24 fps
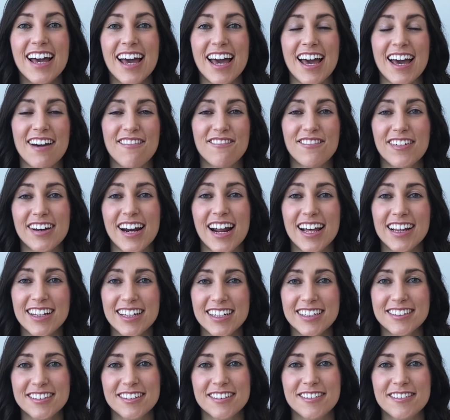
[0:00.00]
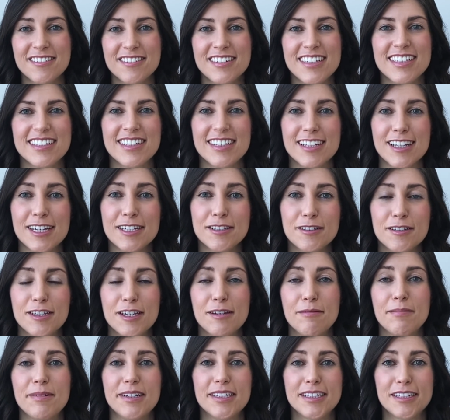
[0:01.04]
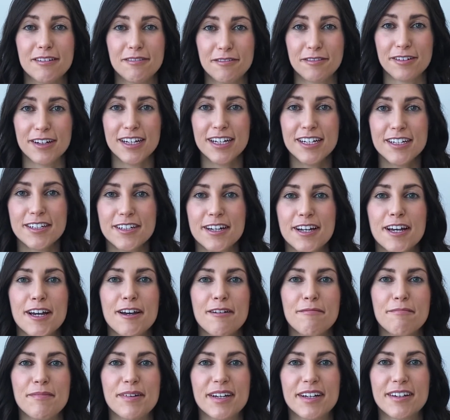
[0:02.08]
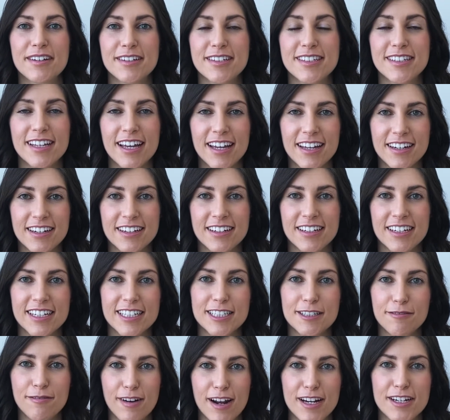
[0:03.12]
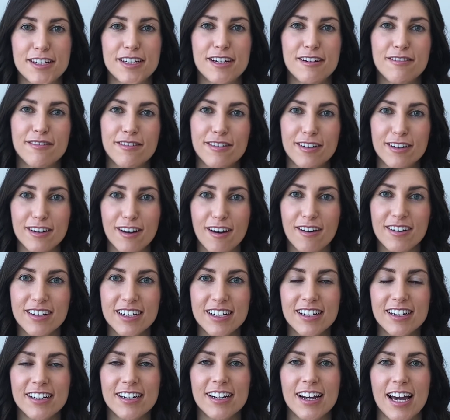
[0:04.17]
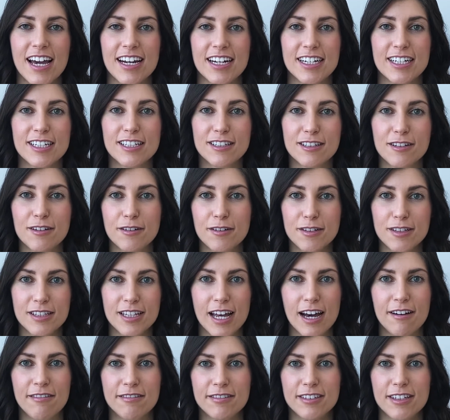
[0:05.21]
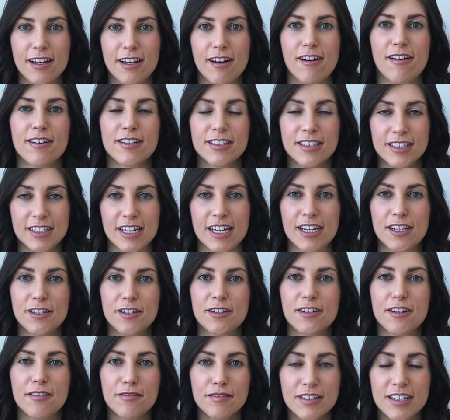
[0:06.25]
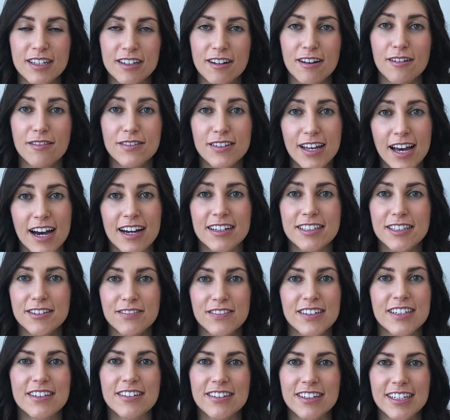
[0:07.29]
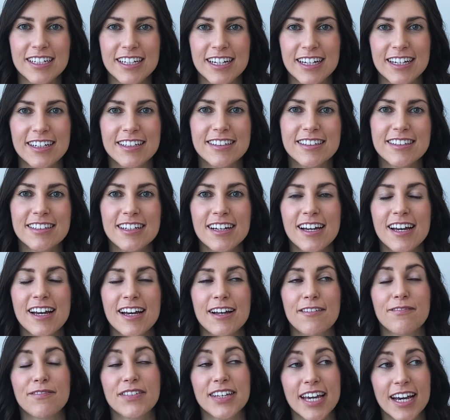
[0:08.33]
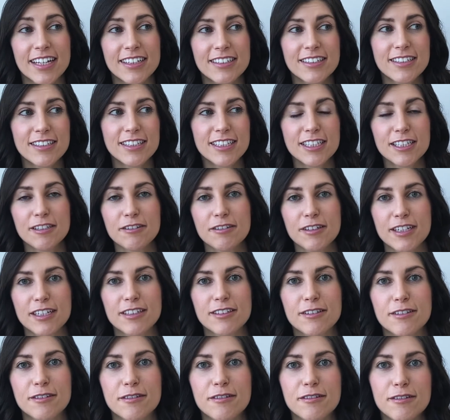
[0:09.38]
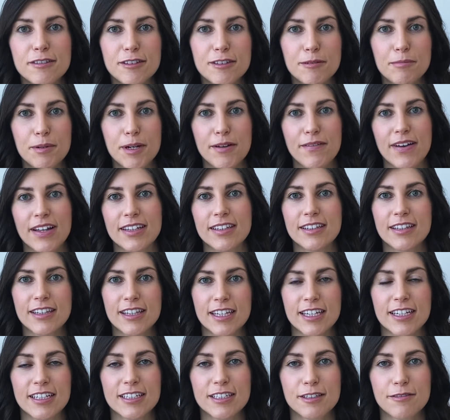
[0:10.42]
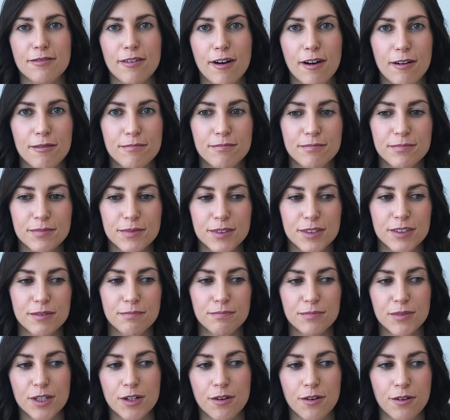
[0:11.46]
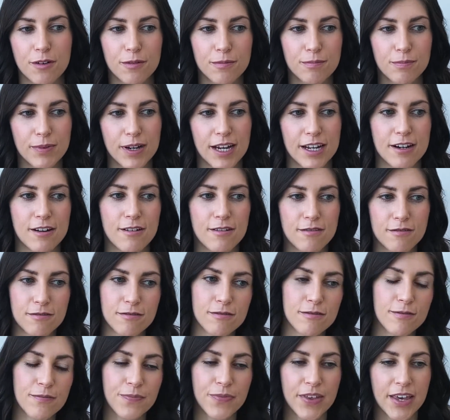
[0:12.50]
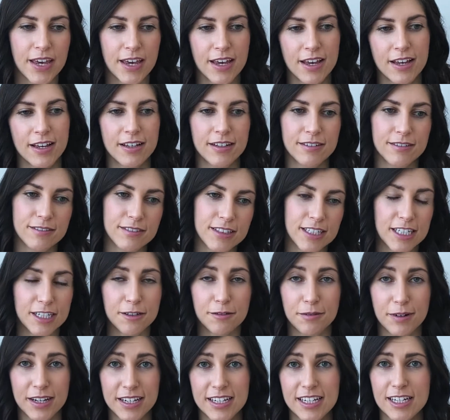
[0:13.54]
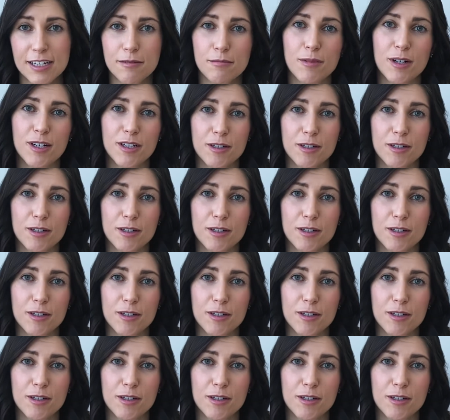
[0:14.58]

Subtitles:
And what I like to do is I like to keep it in the fridge, because then it's fresher for longer and it slows down the oxidation of the active ingredient. The other thing you can do to prevent things from kind of degrading more